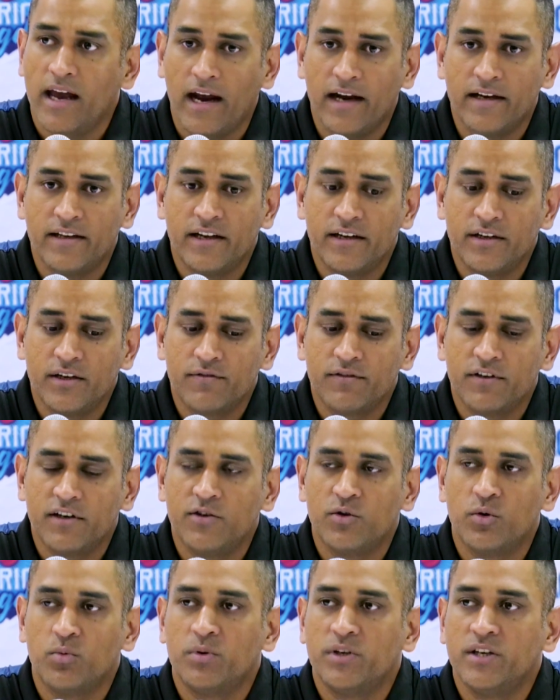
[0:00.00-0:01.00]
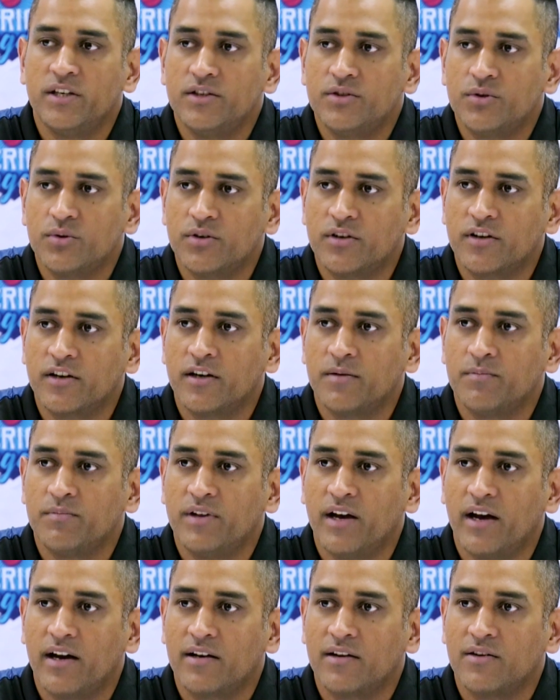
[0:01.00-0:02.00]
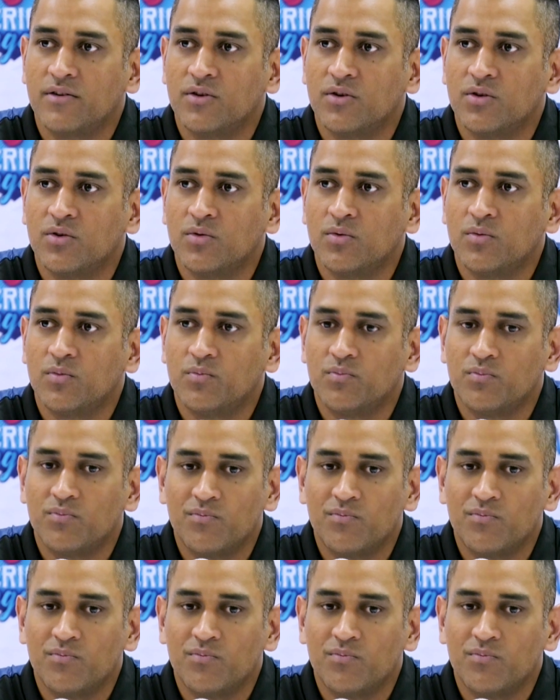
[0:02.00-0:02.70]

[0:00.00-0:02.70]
At the end of the day, nobody should crib that, you know,